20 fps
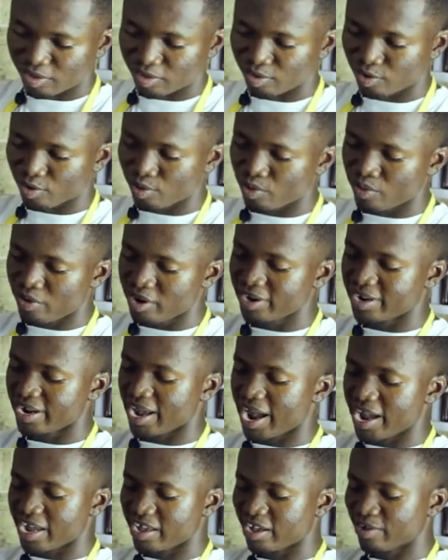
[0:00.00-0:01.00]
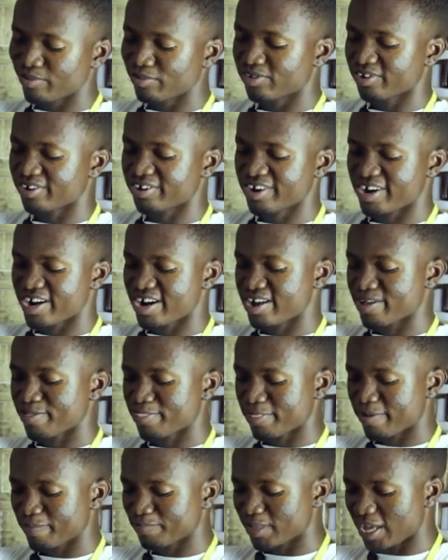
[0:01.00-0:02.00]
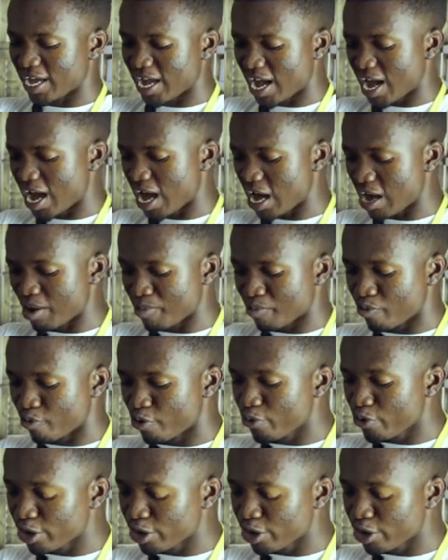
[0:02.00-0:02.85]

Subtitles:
So when I came to Accra, we